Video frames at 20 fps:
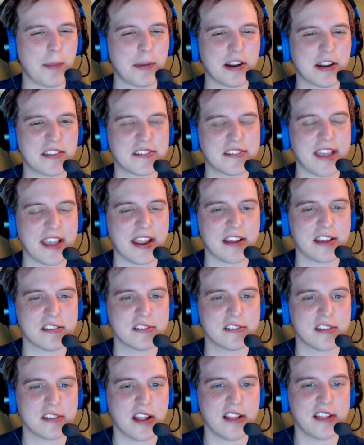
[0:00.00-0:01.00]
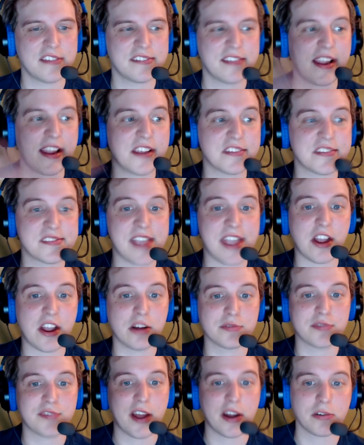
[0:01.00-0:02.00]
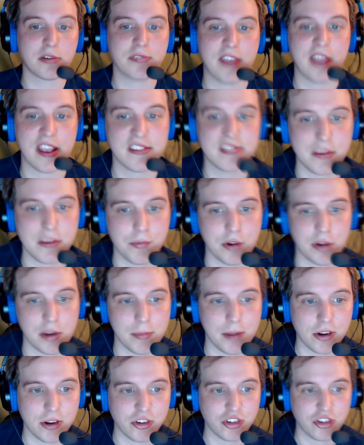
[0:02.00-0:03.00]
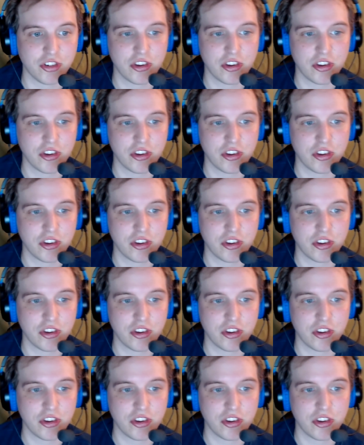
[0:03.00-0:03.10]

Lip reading: but it's Sega's take on Final Fantasy pretty much.